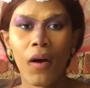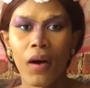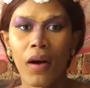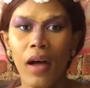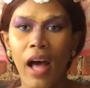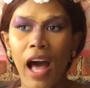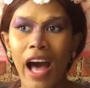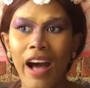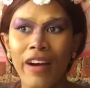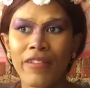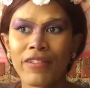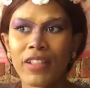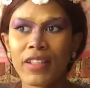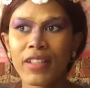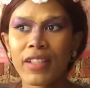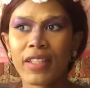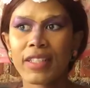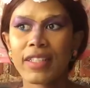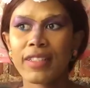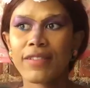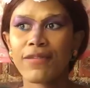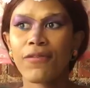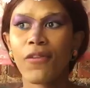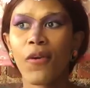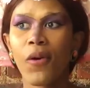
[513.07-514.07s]
After this
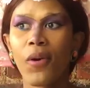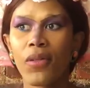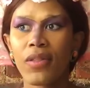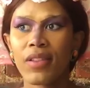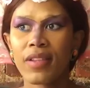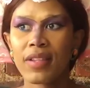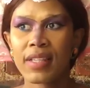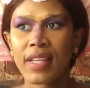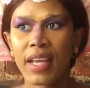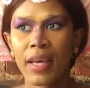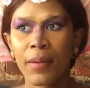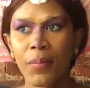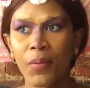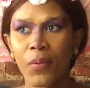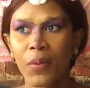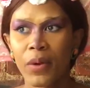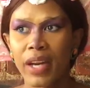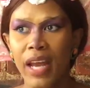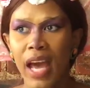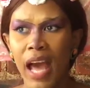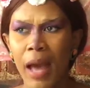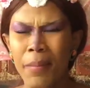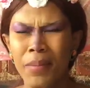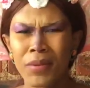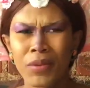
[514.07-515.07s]
4th step, what
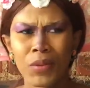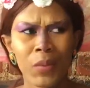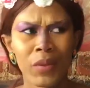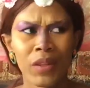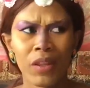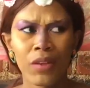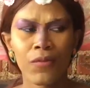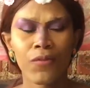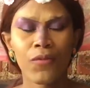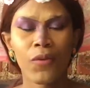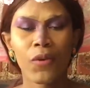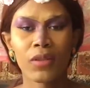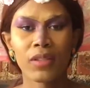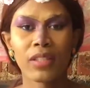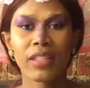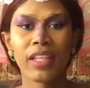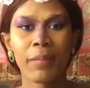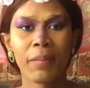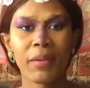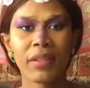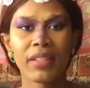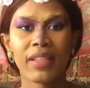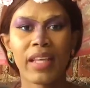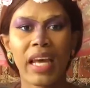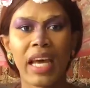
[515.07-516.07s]
happens with the 4th step is
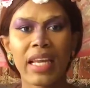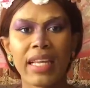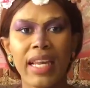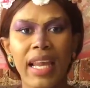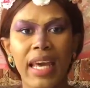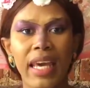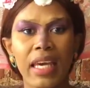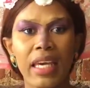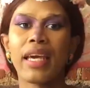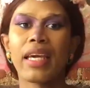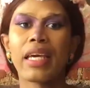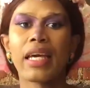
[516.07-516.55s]
that like,